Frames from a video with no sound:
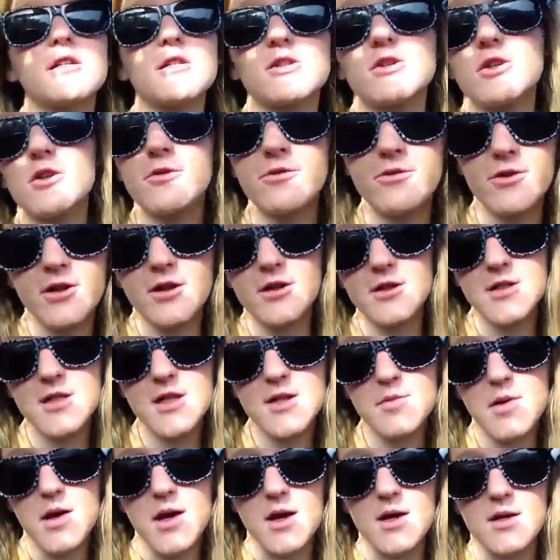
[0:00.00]
Because I couldn't fucking
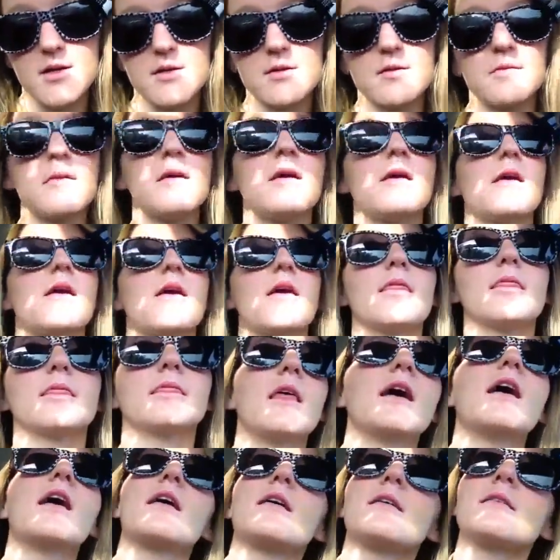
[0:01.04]
see past them.
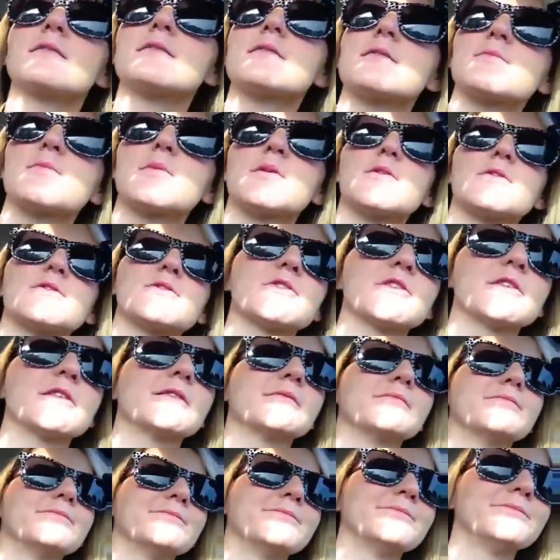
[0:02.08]
That is some bullshit.